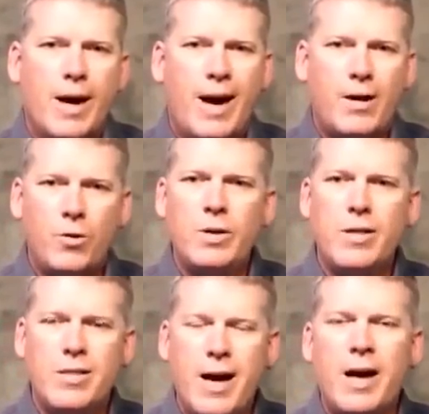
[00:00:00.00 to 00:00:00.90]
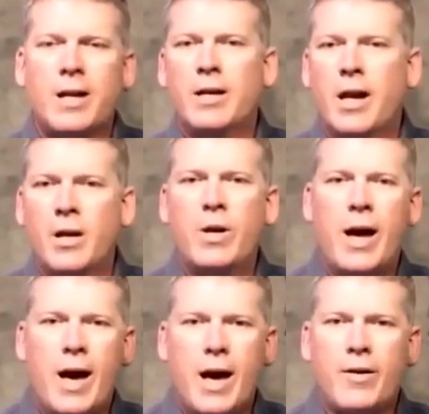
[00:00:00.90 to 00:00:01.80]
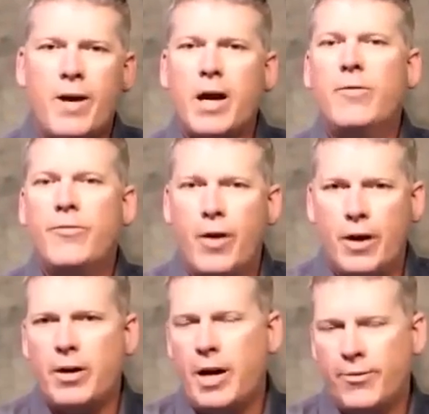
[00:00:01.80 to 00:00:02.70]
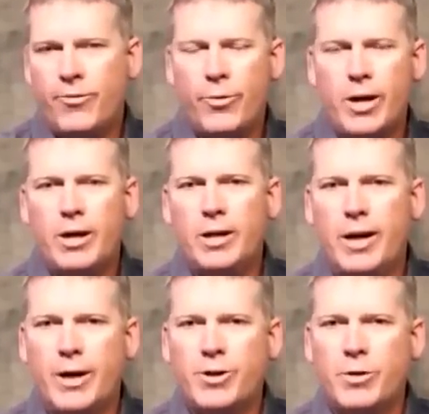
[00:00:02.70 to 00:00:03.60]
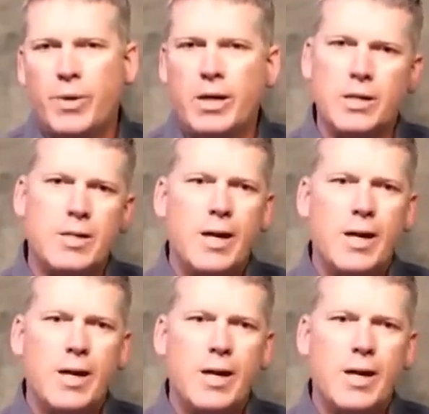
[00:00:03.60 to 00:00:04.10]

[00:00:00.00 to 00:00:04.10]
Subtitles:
And only then can we have a fair and free election. Because